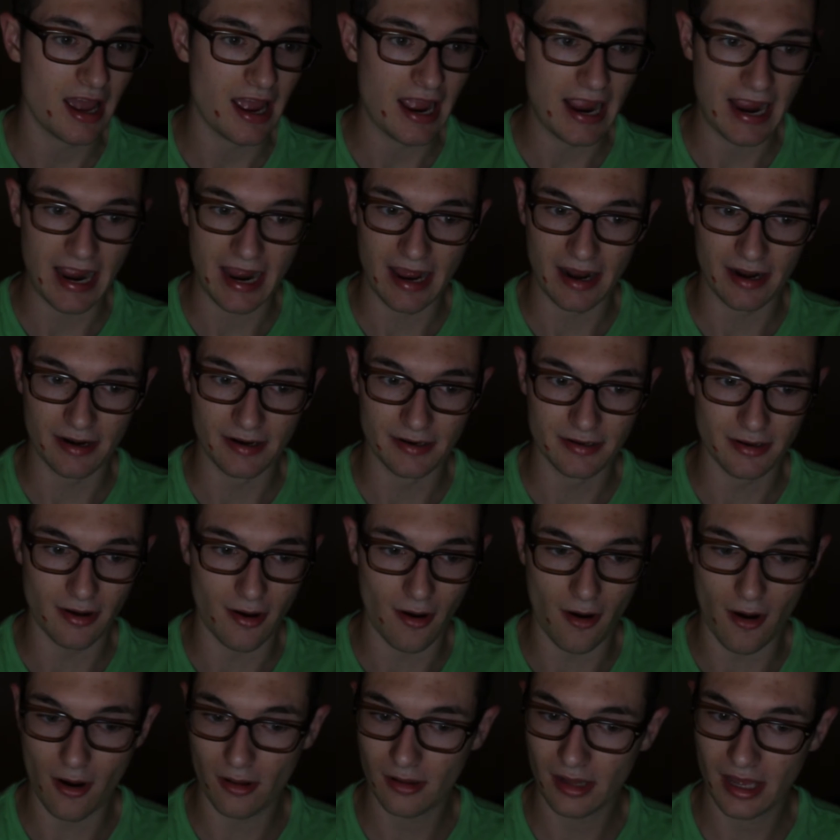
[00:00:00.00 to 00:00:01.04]
and
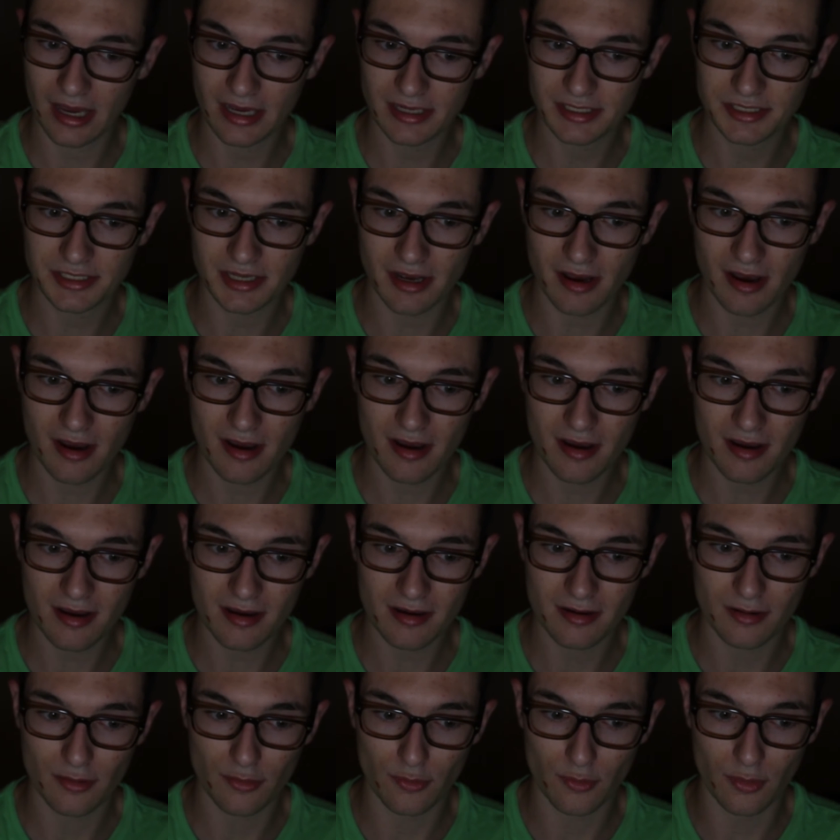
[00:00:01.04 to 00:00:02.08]
all I saw
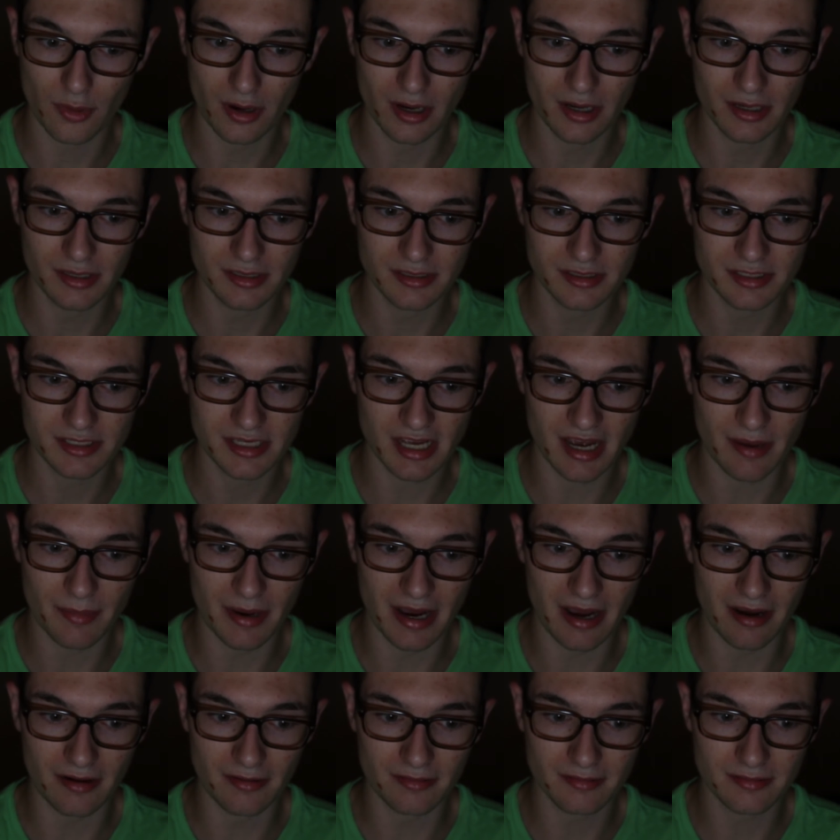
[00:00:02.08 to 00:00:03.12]
was
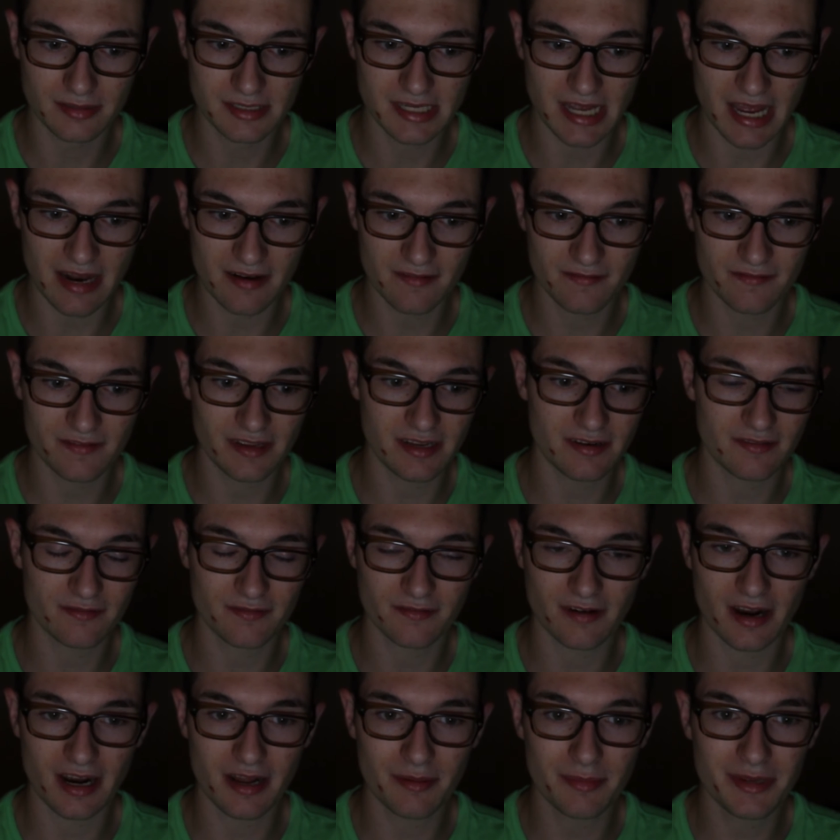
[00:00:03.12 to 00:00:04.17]
about 10 feet in
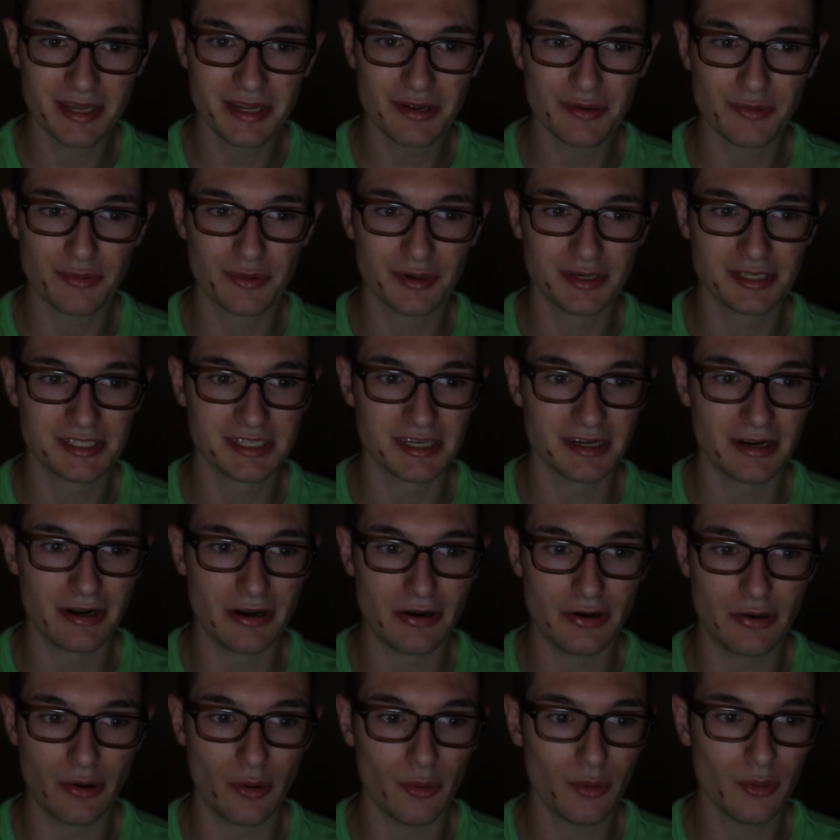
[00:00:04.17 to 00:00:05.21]
front of me was a
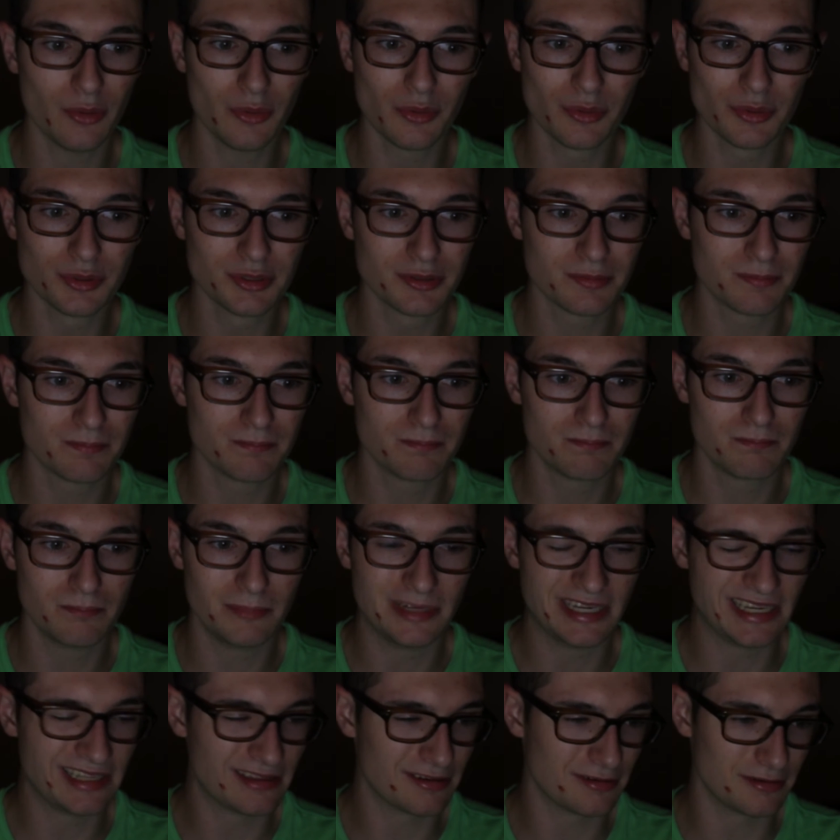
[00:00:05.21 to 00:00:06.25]
gold,
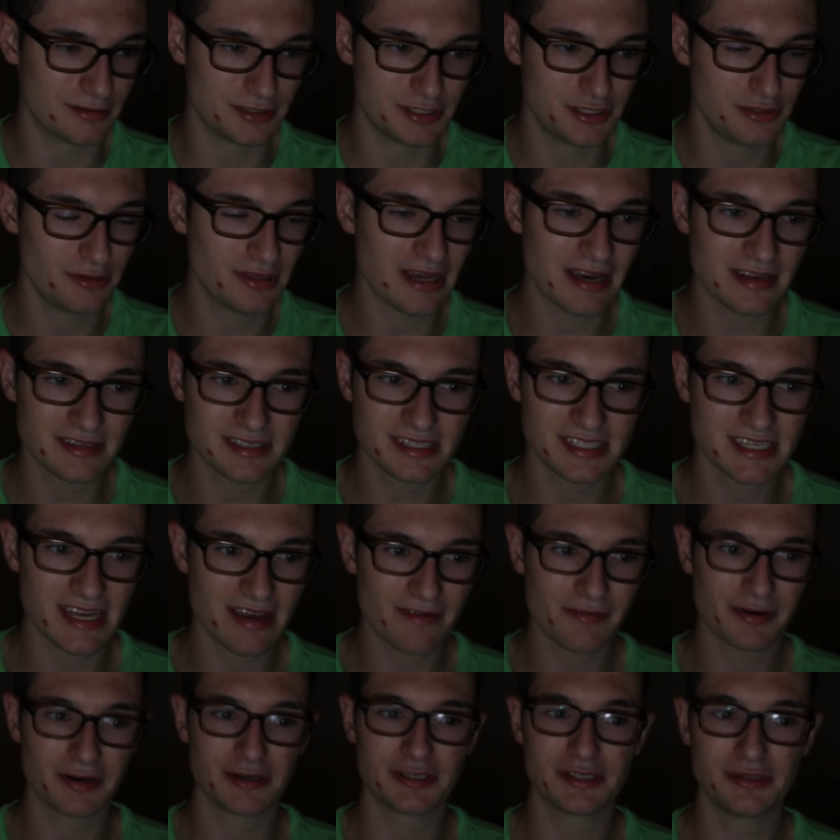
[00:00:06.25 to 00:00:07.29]
either
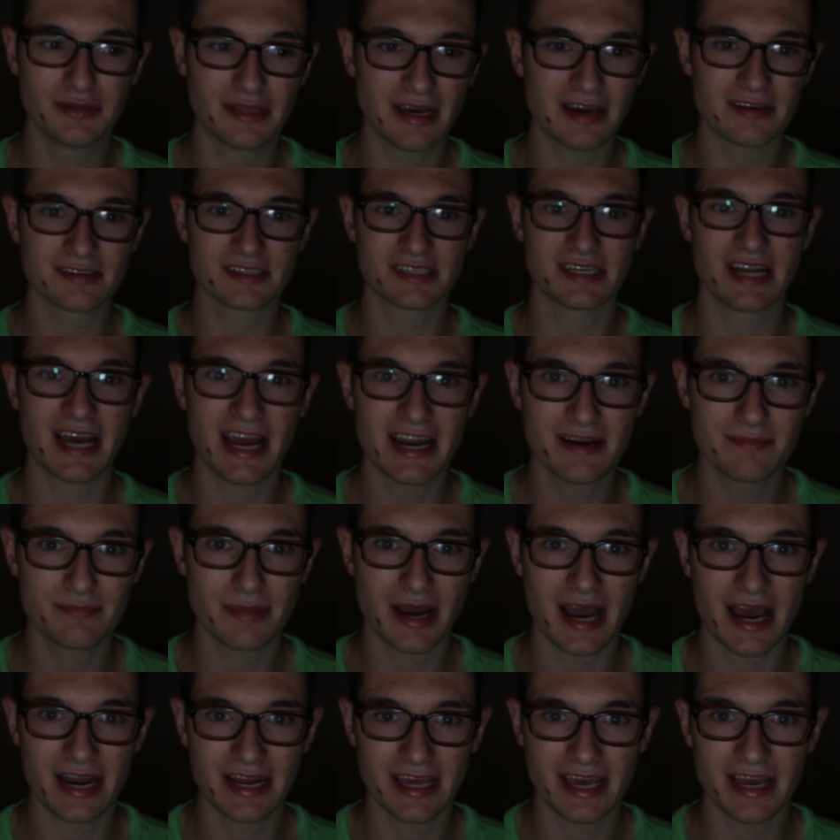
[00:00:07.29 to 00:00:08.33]
2007 or 2009
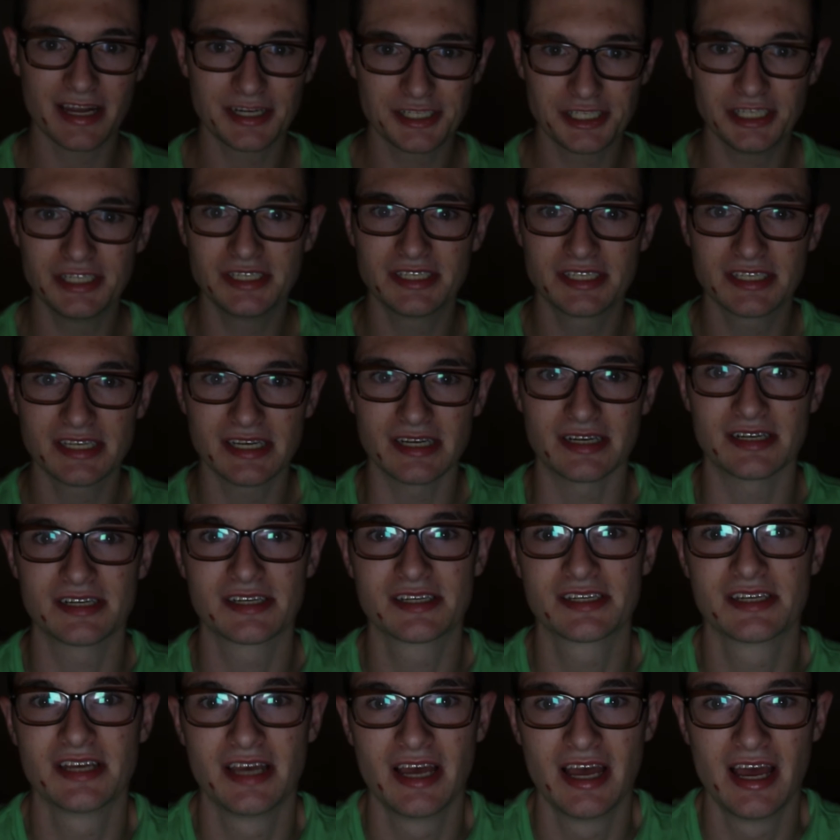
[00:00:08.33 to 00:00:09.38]
Pontiac
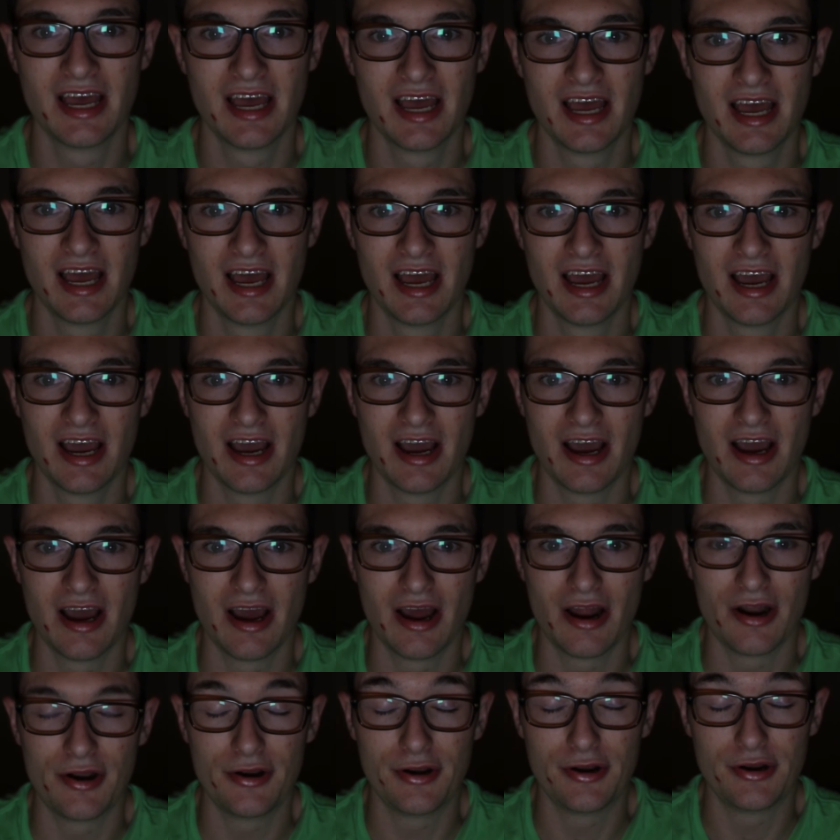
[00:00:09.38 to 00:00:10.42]
G6,
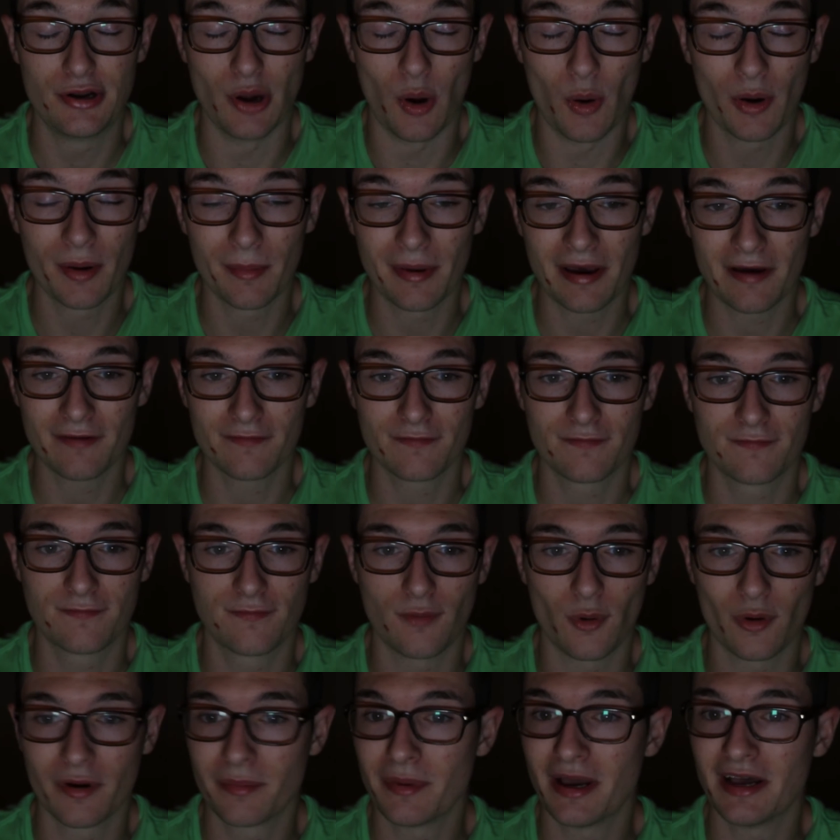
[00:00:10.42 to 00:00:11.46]
going about
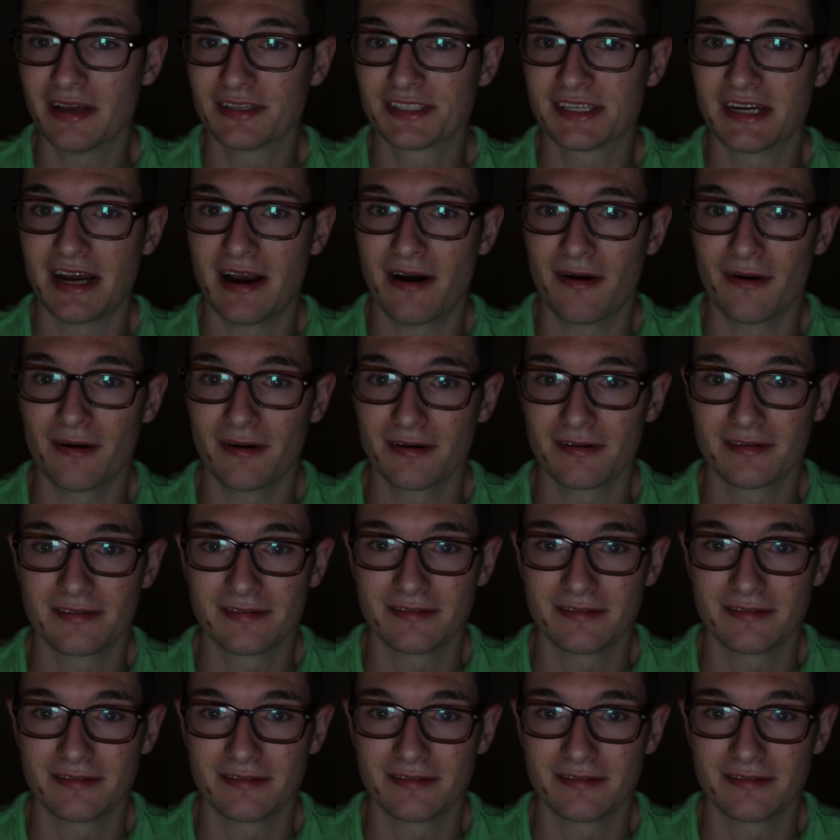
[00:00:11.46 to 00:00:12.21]
40 miles an hour.